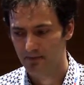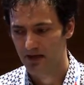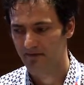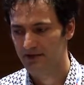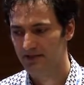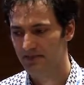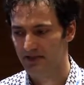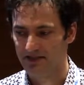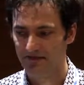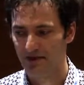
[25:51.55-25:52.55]
very
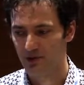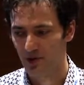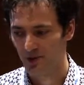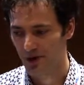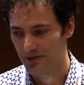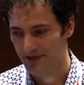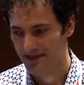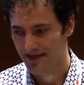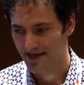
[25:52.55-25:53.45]
specific requirement that